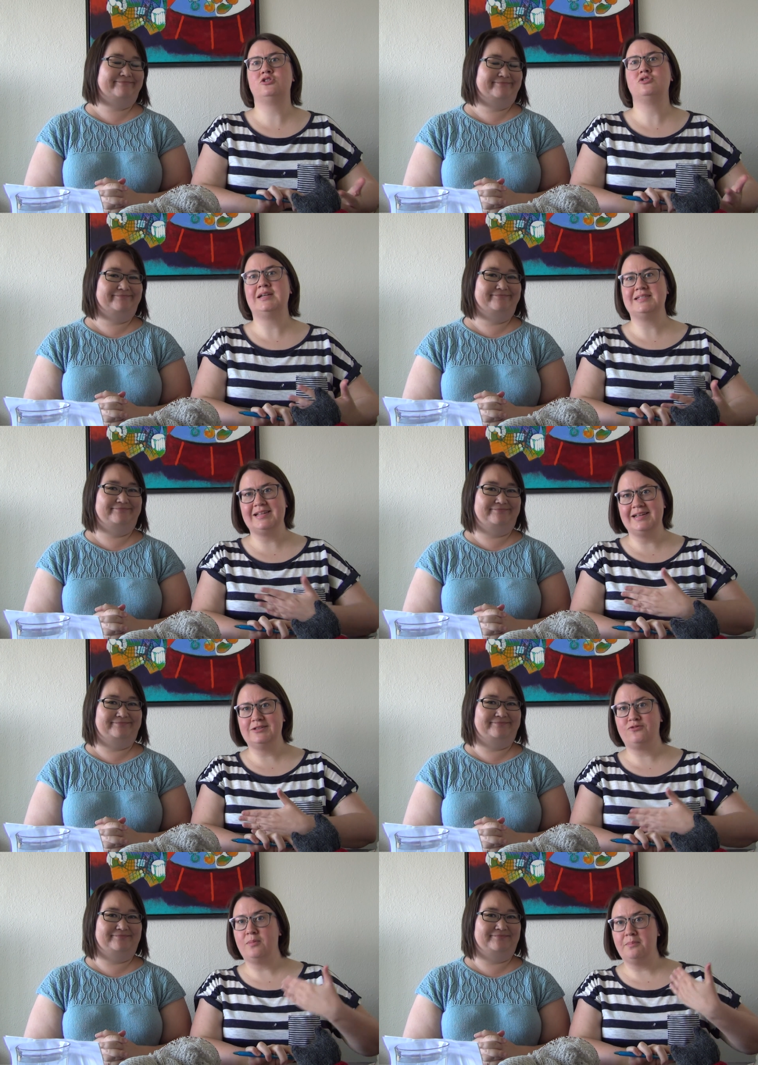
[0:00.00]
Speaker 1: translated
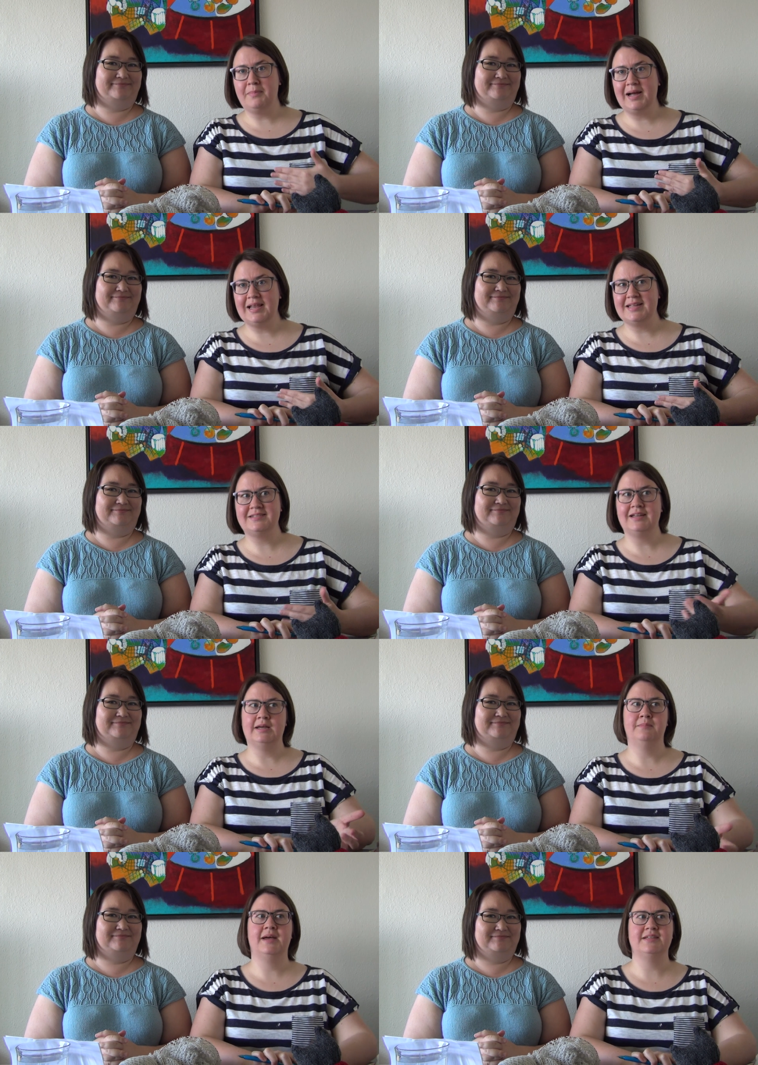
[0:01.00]
from my last
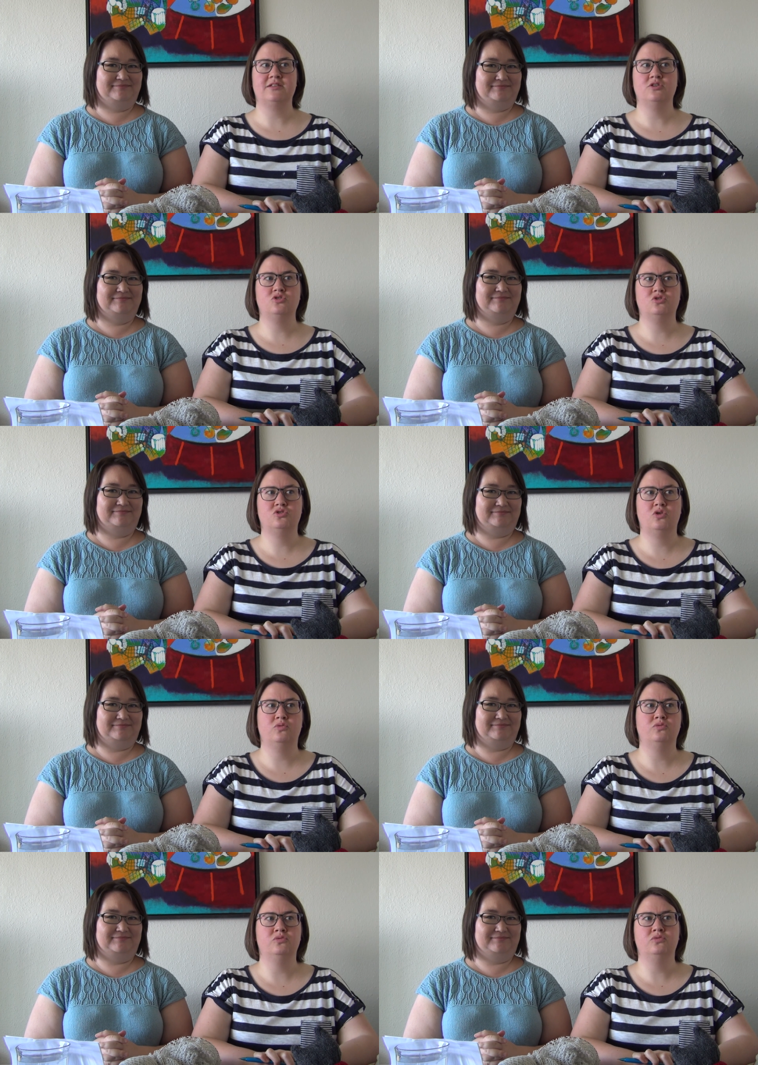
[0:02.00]
name as
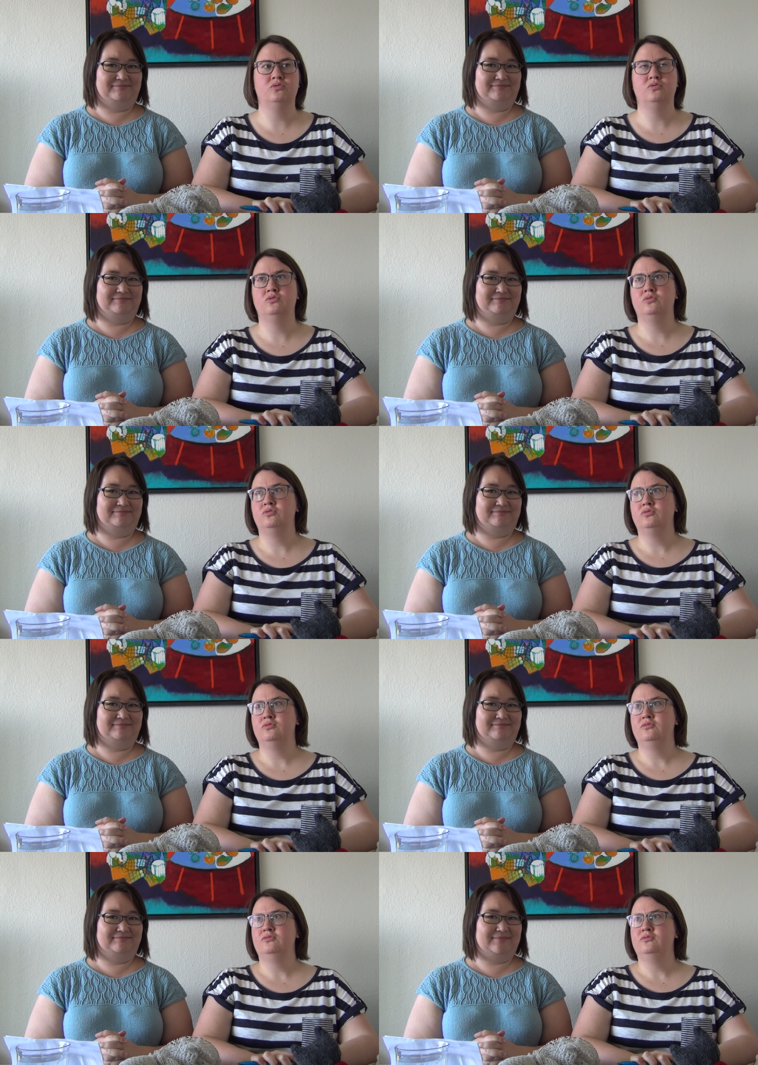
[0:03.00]
Stone.
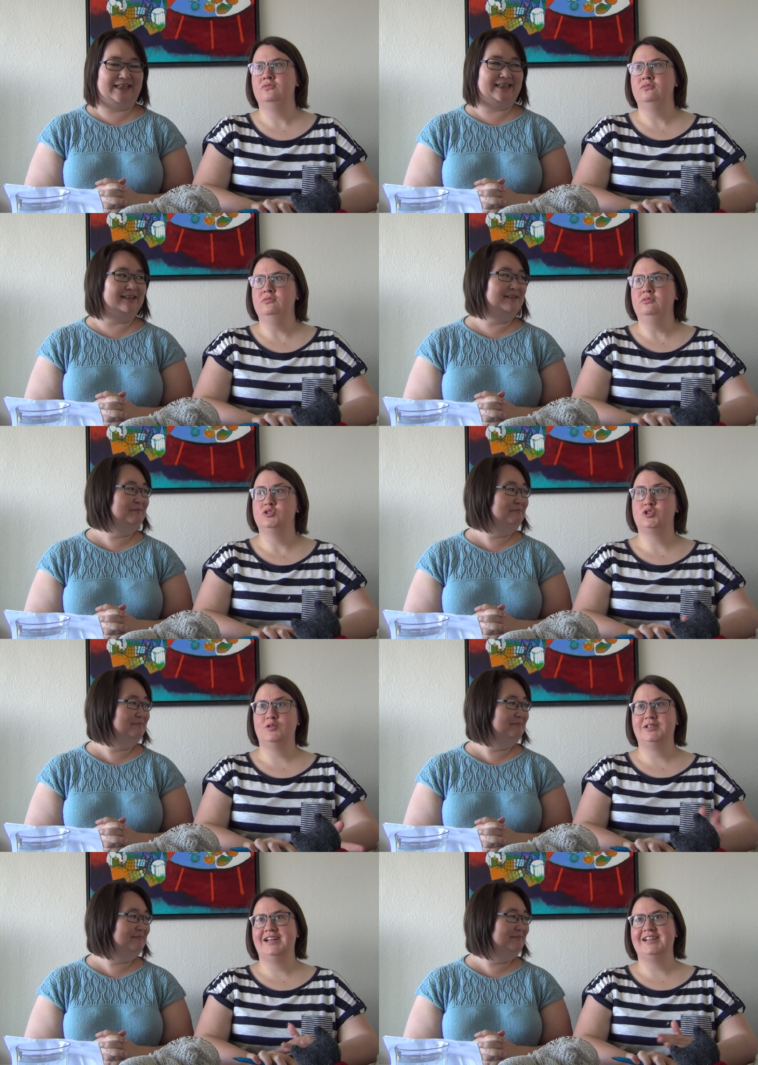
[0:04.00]

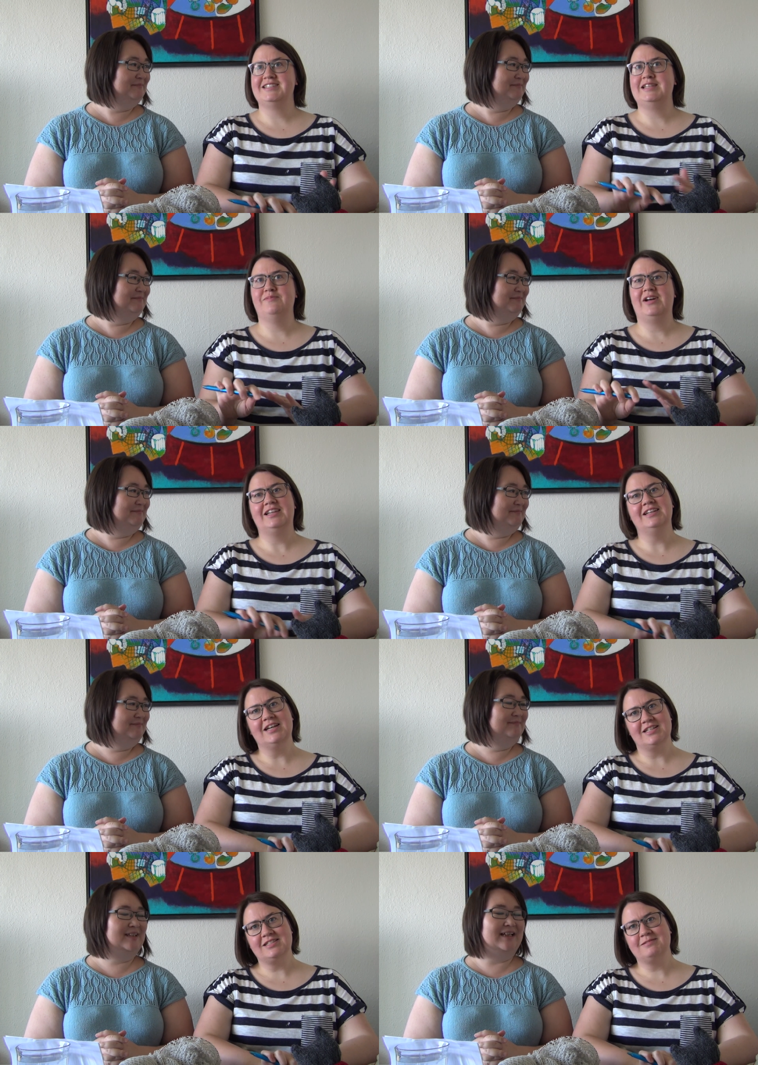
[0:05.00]
Dale. Sleep Valley,
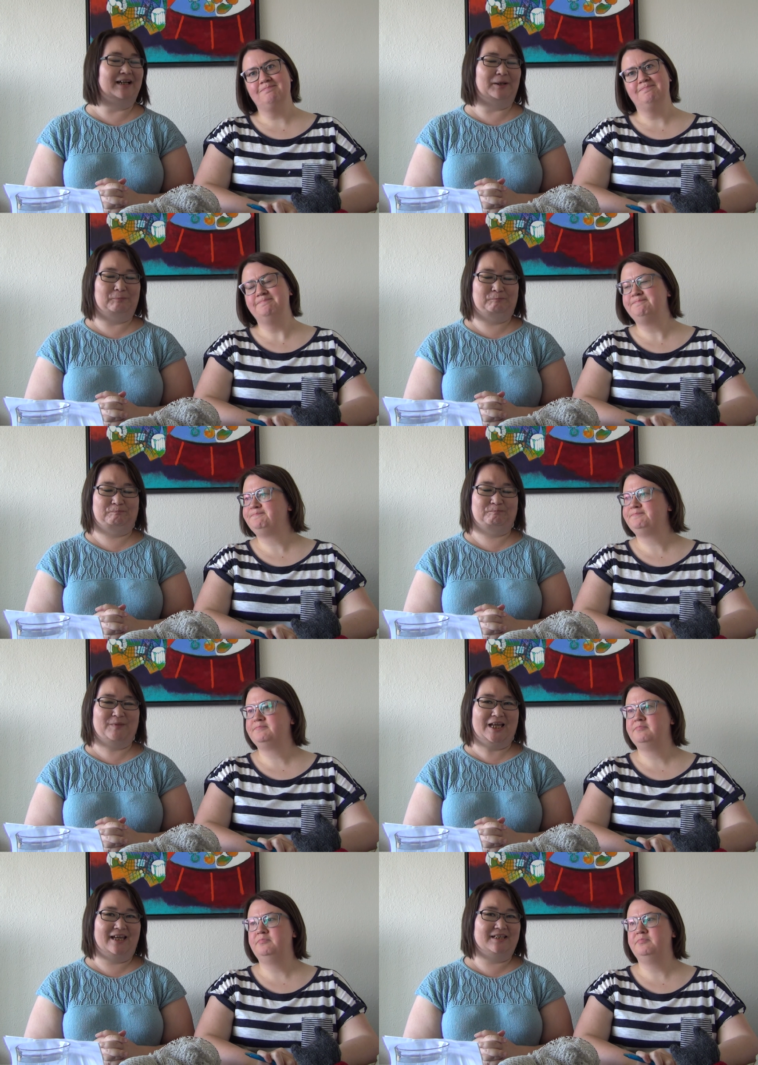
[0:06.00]
yes.
Speaker 2: Yeah.
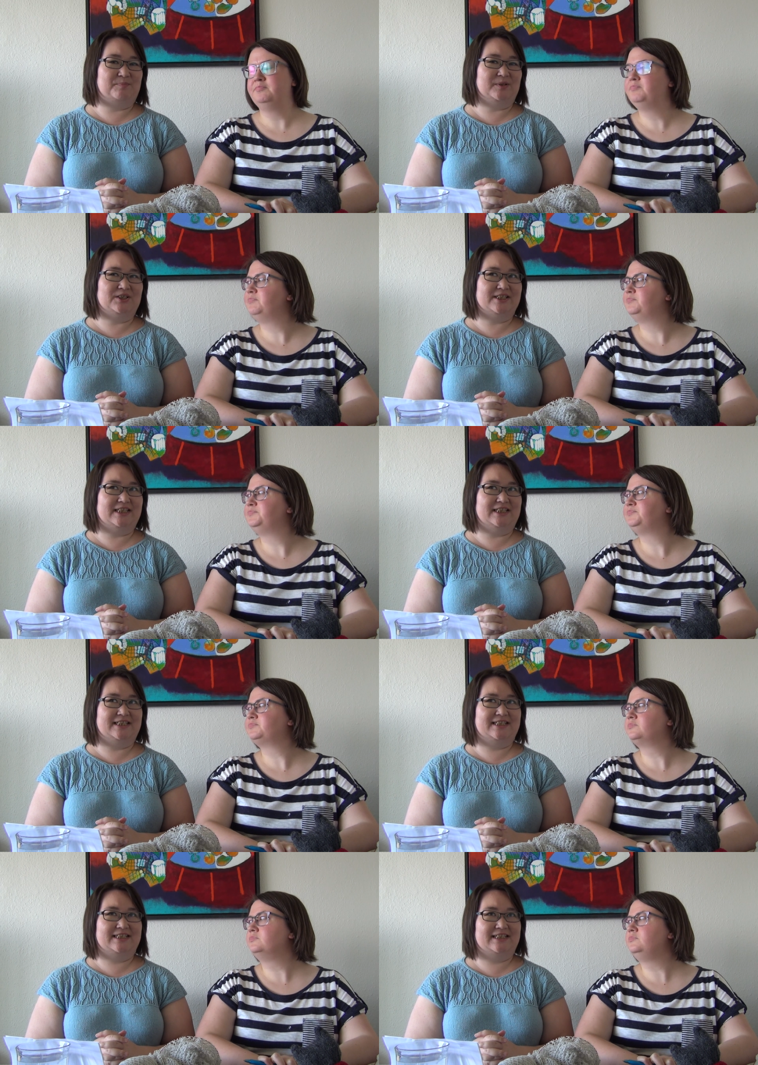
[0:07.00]
It's because
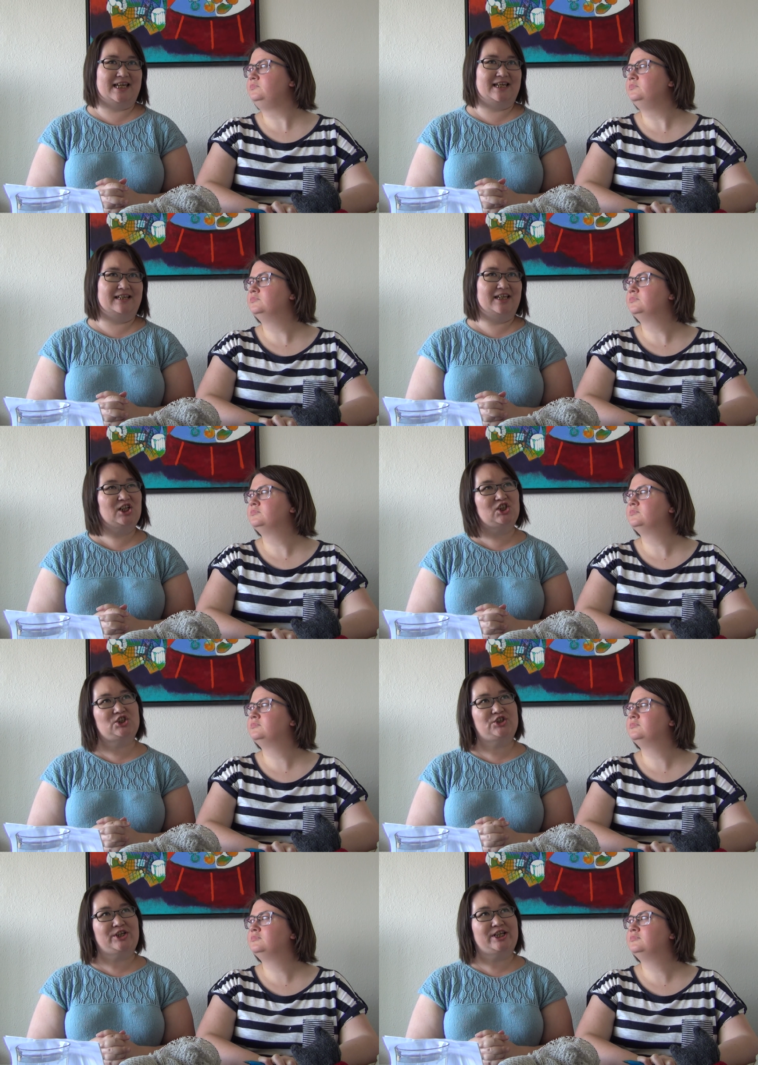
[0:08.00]
his uh,
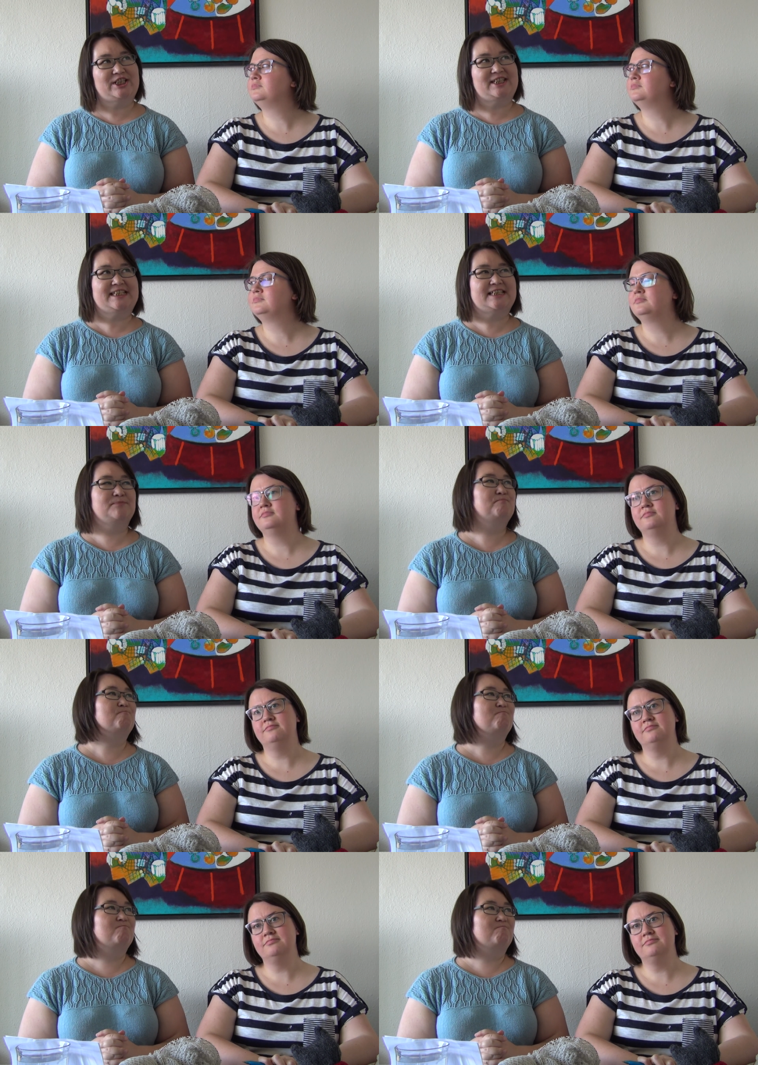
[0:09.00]
English is
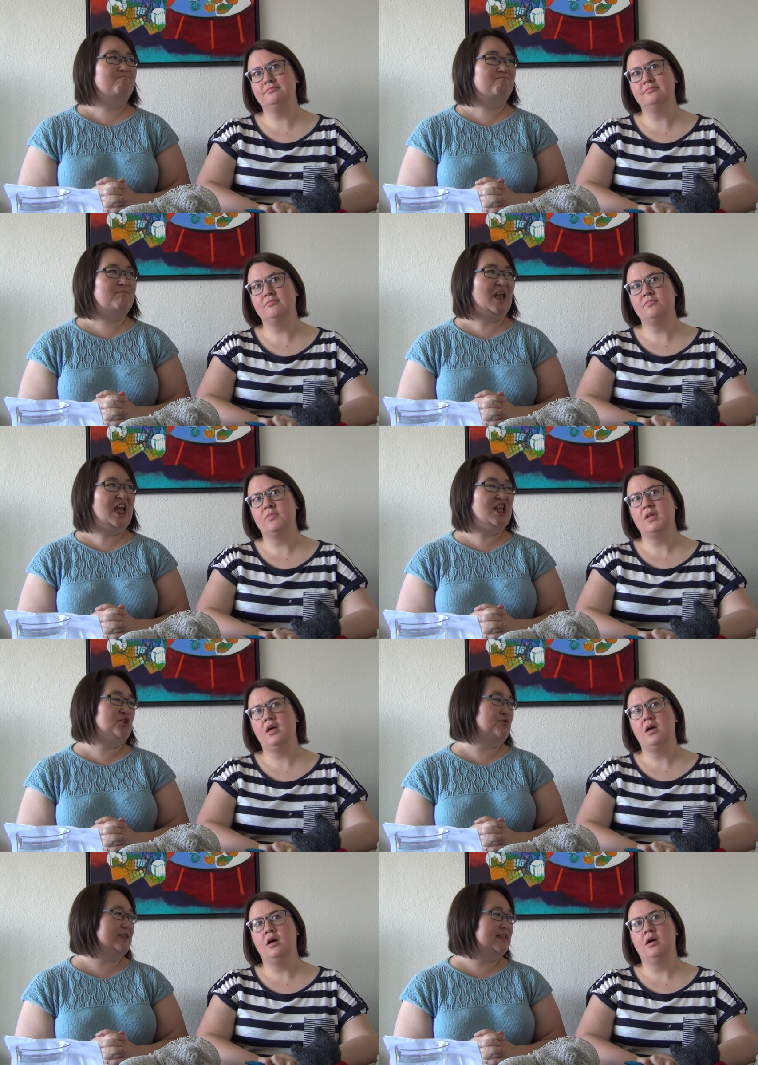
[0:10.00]

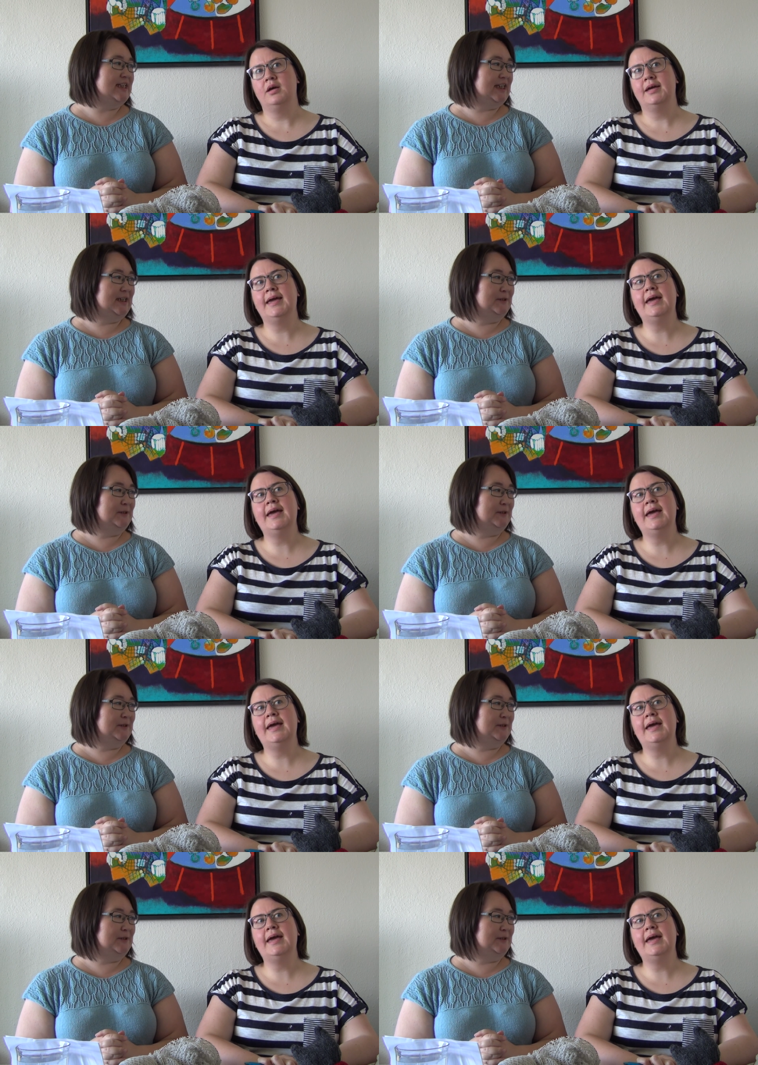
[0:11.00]
interesting.